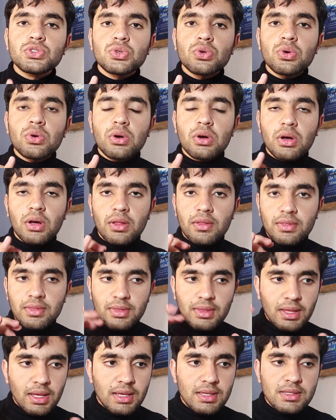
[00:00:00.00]
So
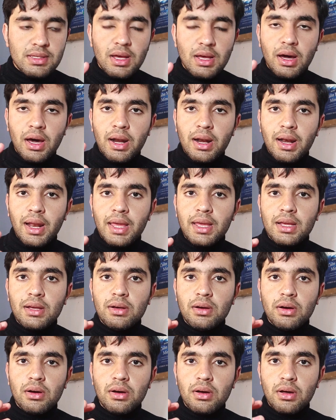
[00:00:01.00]
these are like
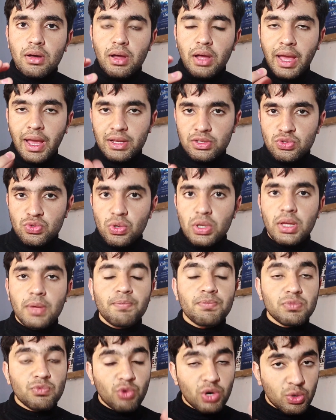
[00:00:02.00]

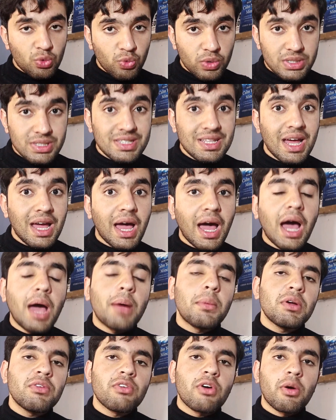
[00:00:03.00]
actually what was the
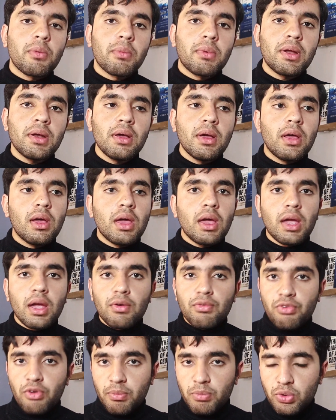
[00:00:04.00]
IMAT format.
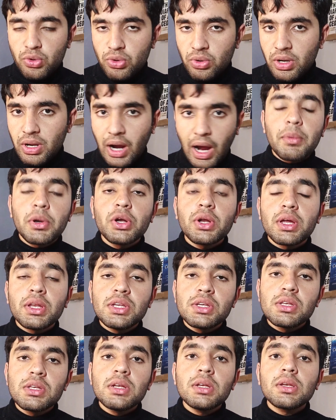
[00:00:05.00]
From IMAT
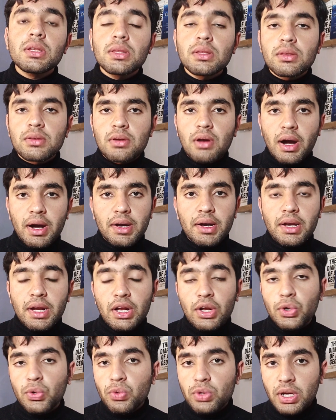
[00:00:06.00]
initially started
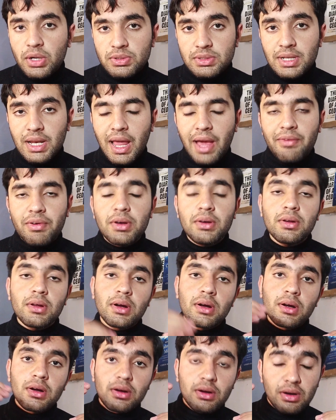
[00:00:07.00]
in 2011
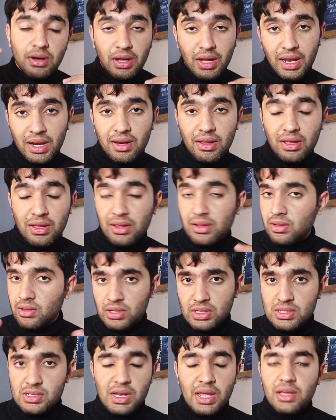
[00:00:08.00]
and
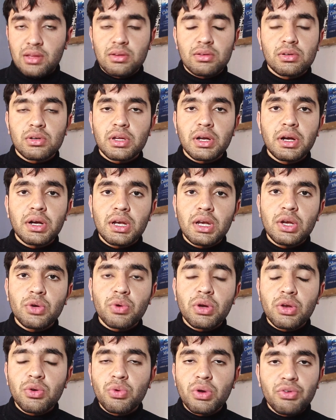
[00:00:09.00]
it's like currently
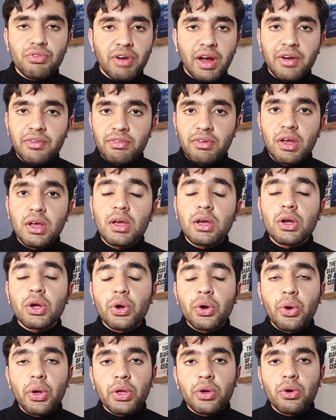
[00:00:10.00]
2025
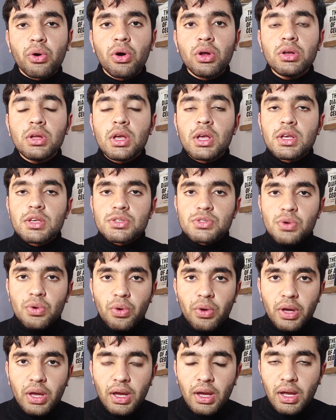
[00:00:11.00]
going on.
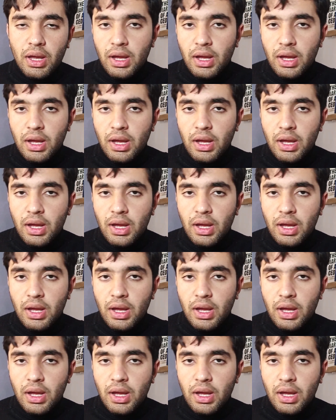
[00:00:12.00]
So